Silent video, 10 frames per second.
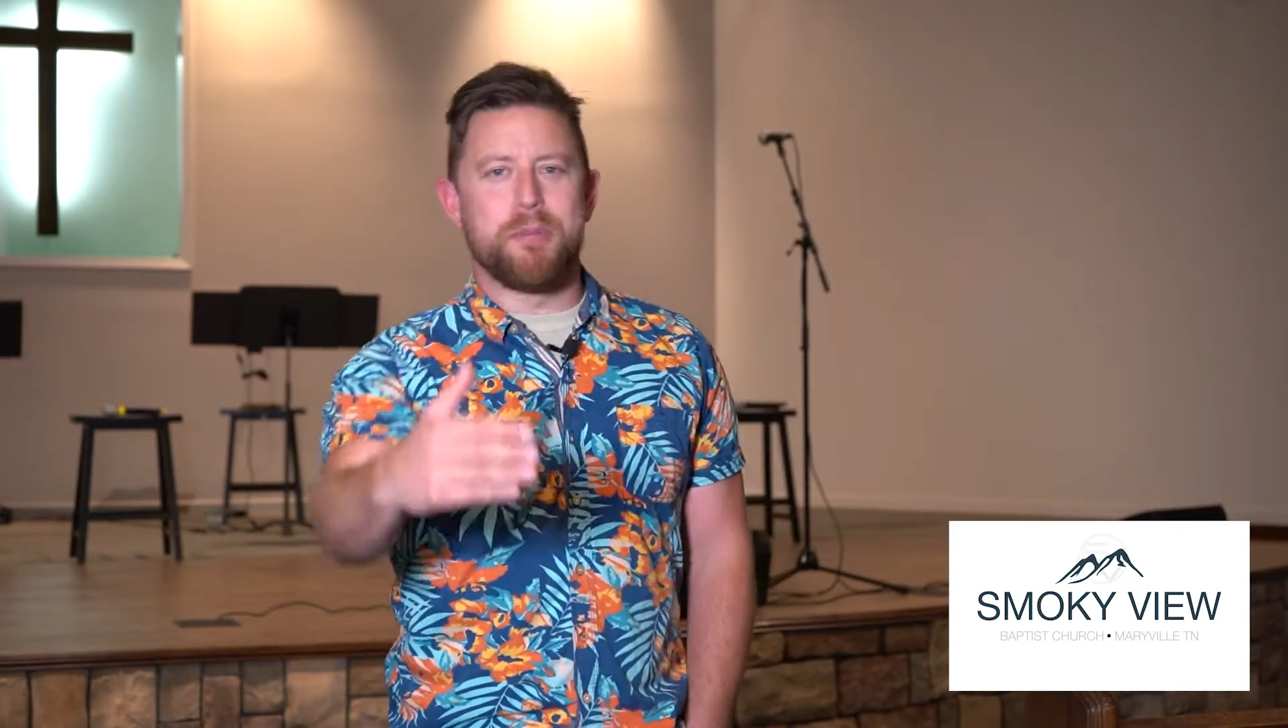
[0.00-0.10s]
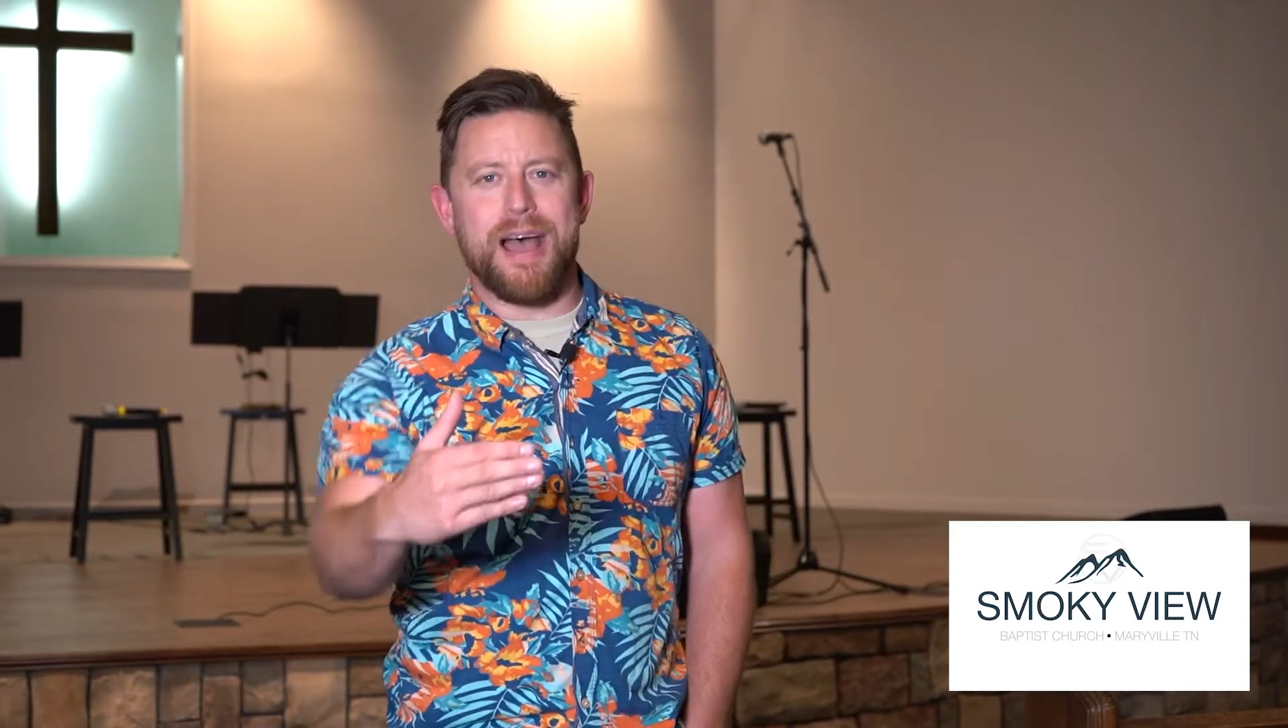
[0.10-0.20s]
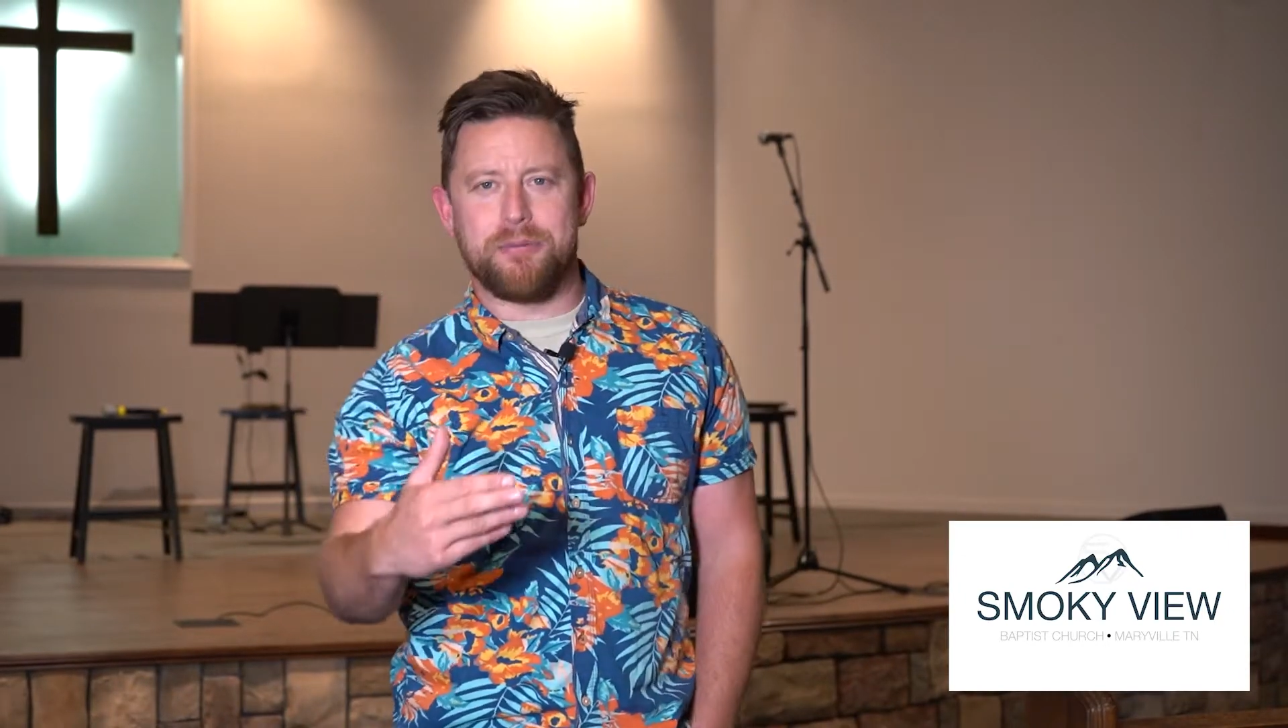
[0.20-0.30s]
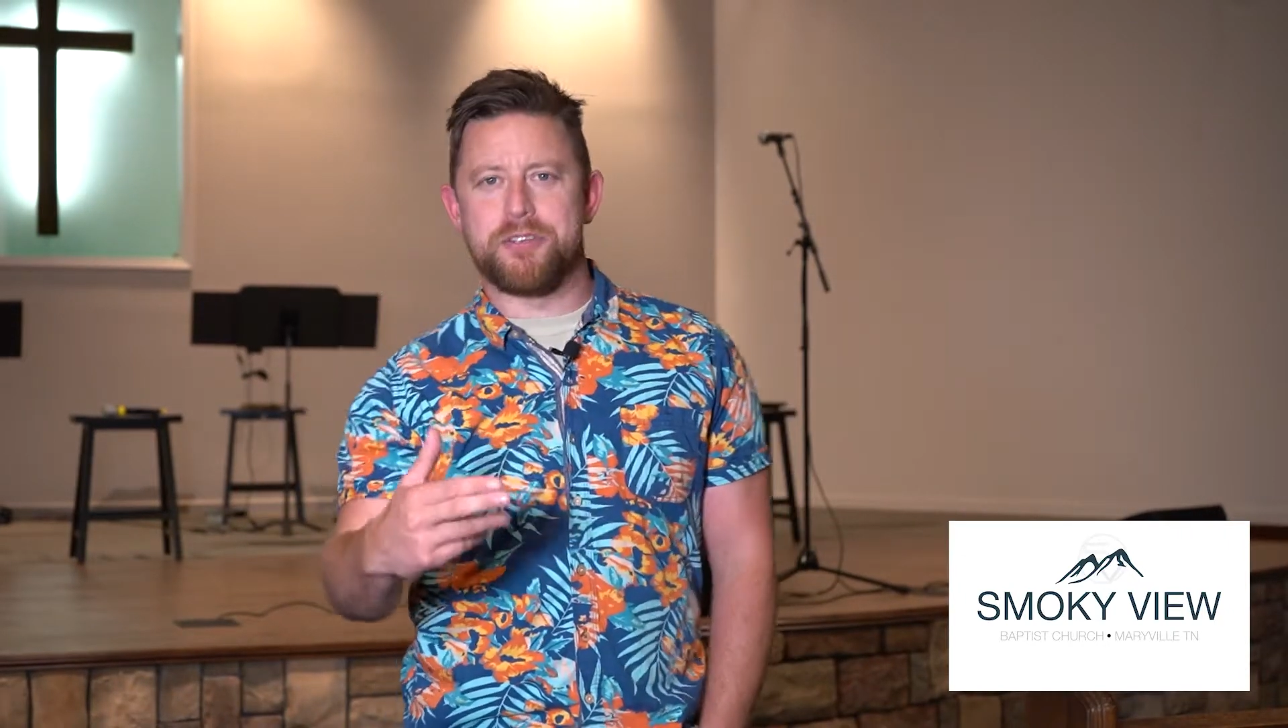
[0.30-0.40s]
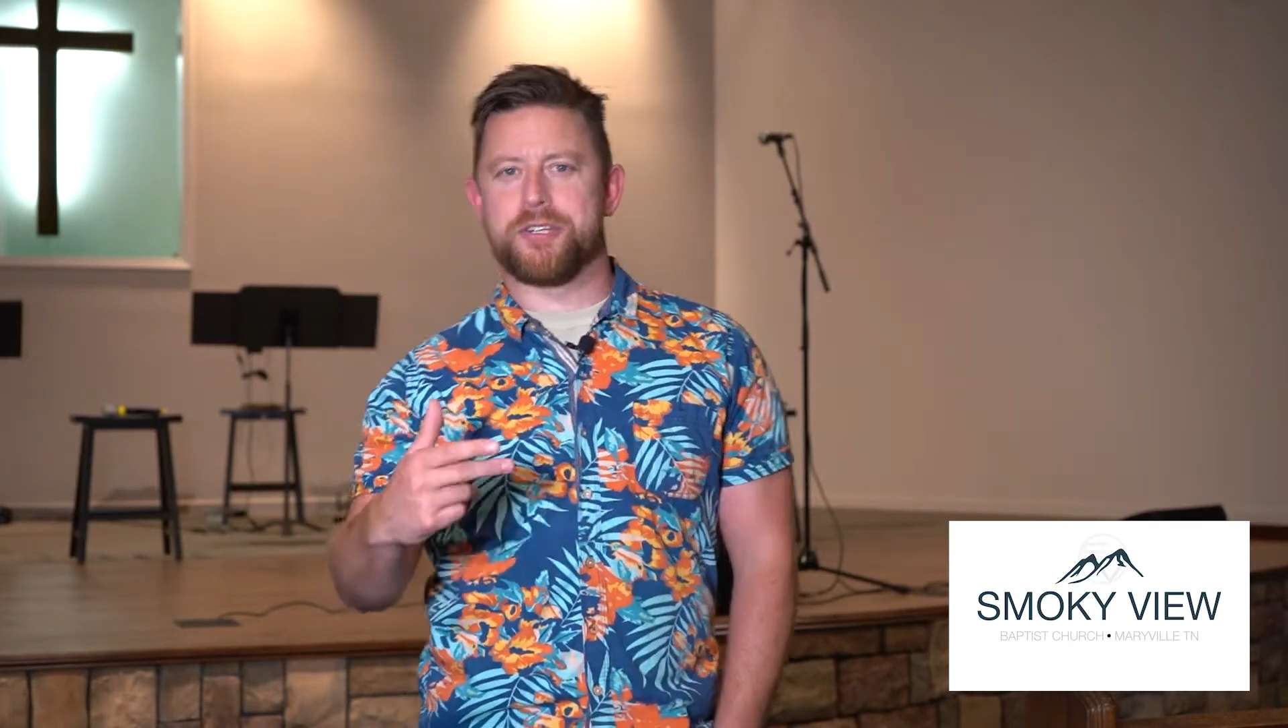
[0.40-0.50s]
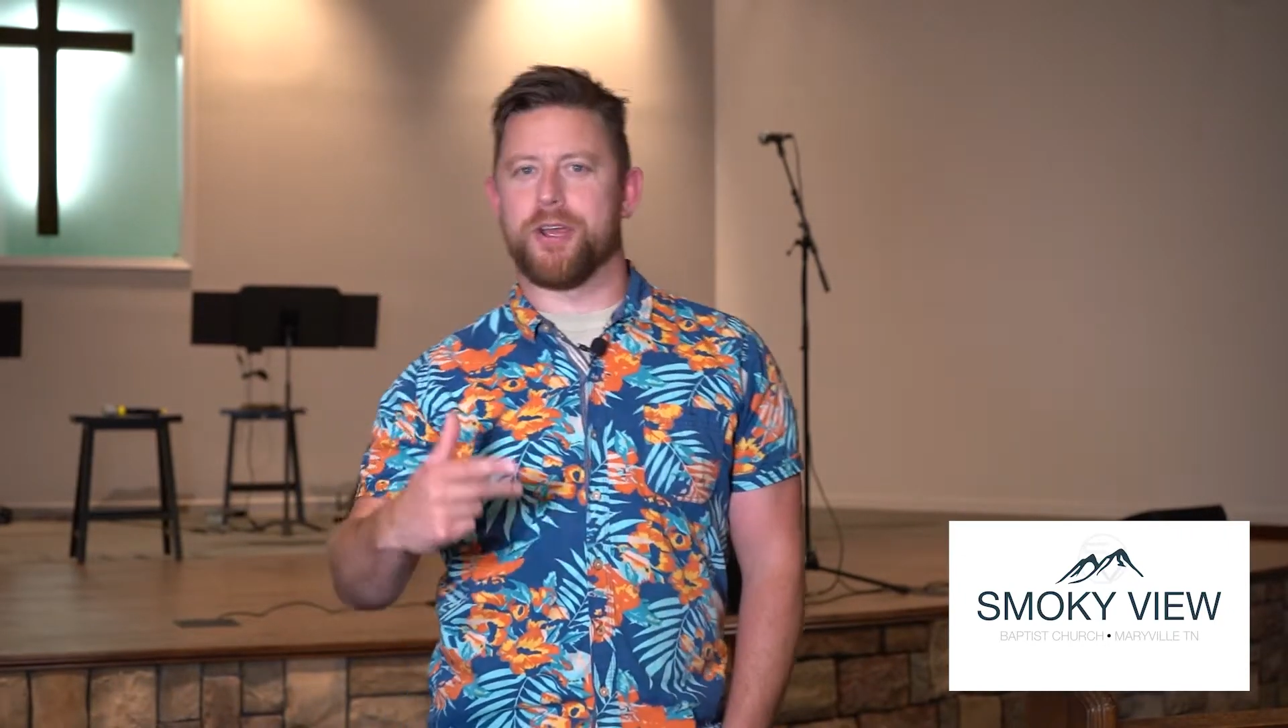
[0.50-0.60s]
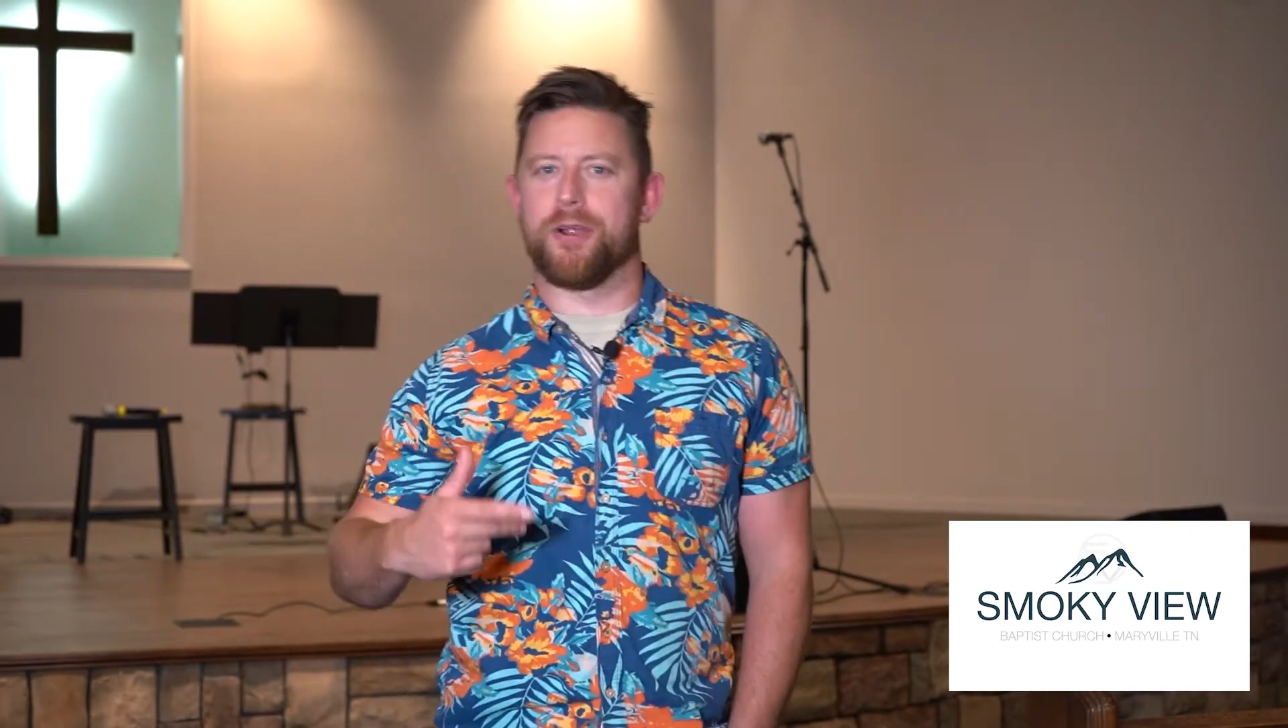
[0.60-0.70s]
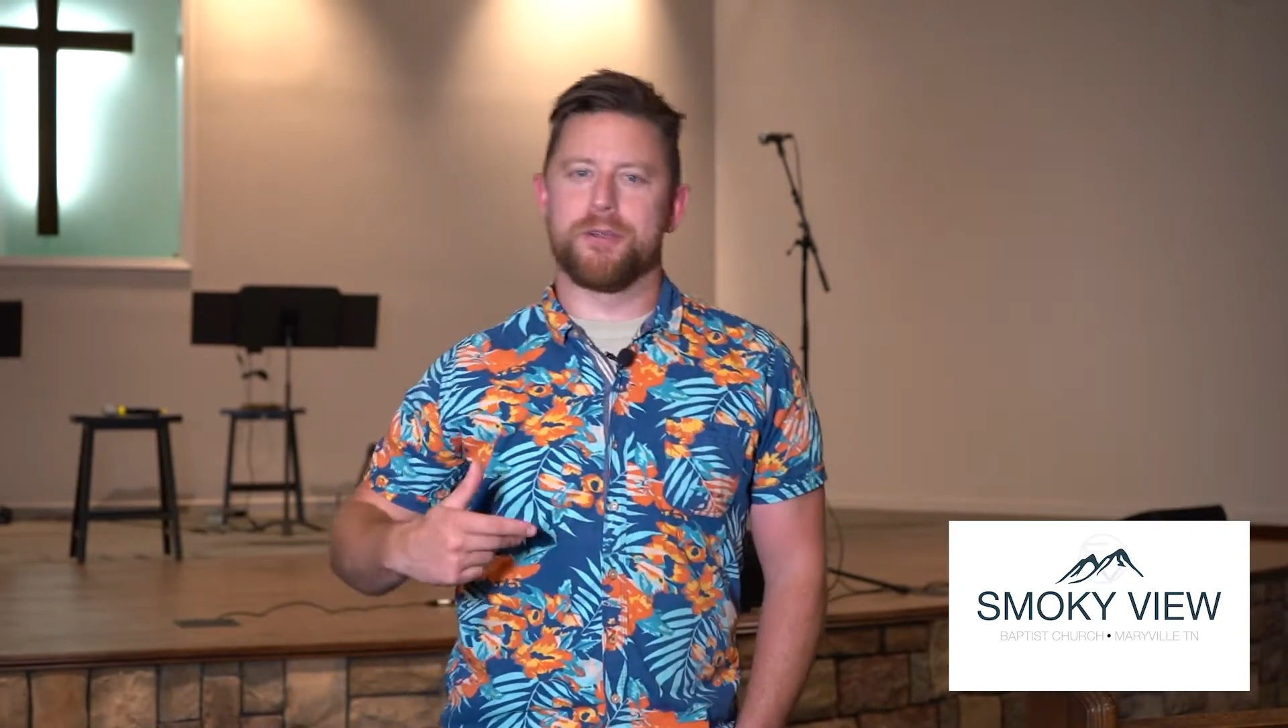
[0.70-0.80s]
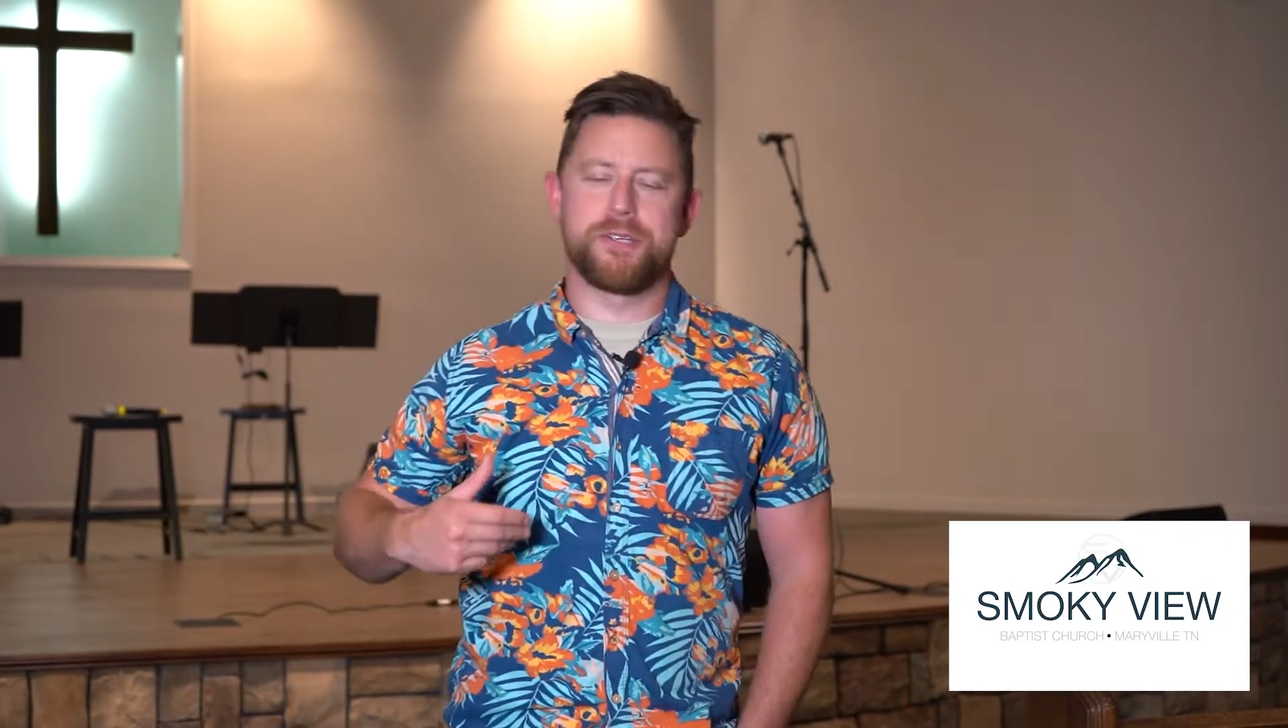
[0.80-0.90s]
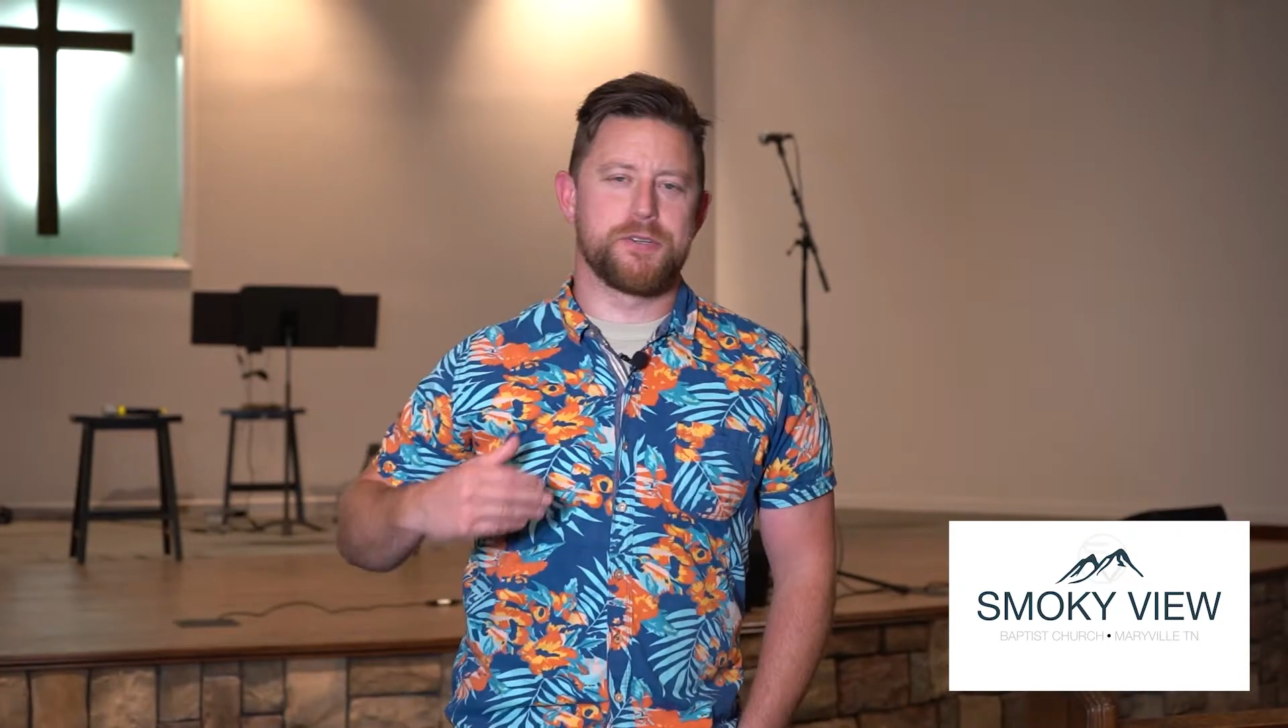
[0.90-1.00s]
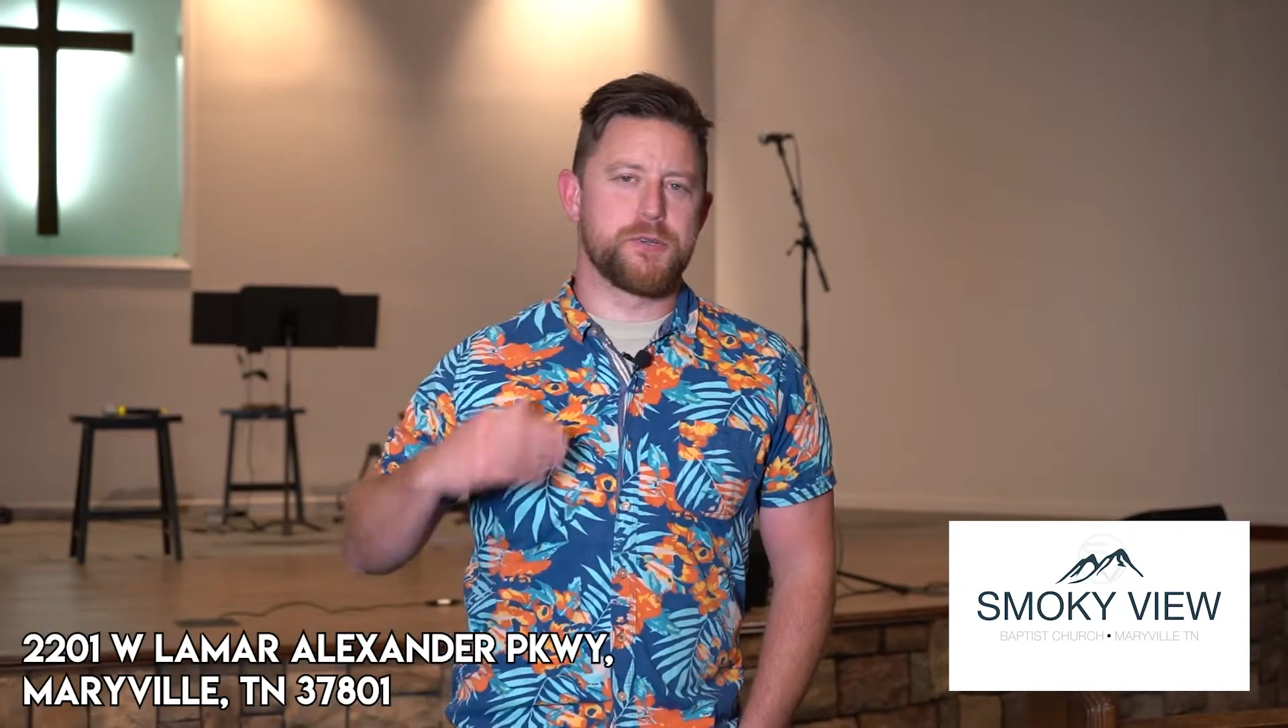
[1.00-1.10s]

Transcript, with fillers: Baptist Church,